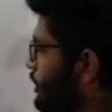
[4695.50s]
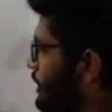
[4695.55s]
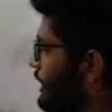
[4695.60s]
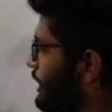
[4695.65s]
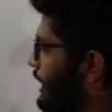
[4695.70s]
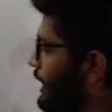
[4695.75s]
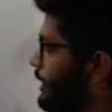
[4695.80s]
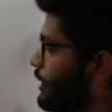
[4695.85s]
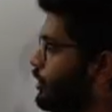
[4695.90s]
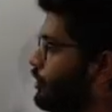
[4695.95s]
for a
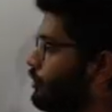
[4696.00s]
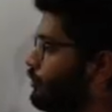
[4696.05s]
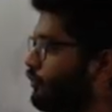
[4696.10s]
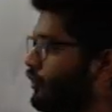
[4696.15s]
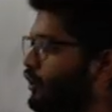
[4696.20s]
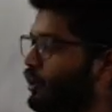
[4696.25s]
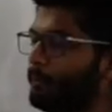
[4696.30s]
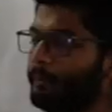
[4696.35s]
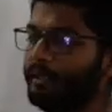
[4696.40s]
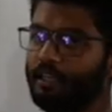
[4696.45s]
land
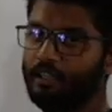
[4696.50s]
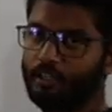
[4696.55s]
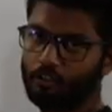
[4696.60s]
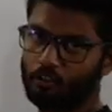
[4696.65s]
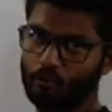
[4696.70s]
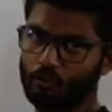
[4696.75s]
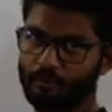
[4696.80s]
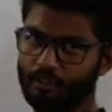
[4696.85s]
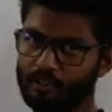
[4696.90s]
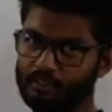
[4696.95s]
of 5
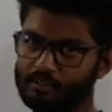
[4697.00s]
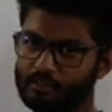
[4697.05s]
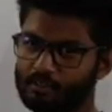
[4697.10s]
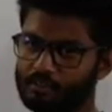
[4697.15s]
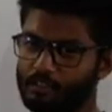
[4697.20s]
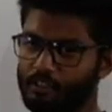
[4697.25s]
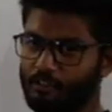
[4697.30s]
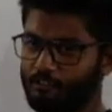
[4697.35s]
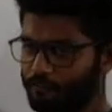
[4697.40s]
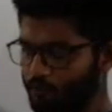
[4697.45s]
million
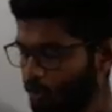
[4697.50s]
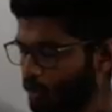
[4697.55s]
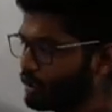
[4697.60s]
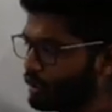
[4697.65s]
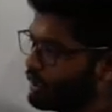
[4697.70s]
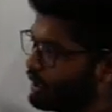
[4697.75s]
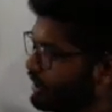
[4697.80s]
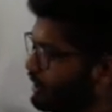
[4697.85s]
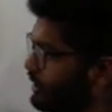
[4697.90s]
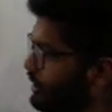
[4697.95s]
rupees? If
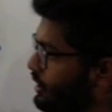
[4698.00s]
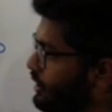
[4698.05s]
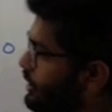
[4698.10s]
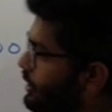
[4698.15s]
not,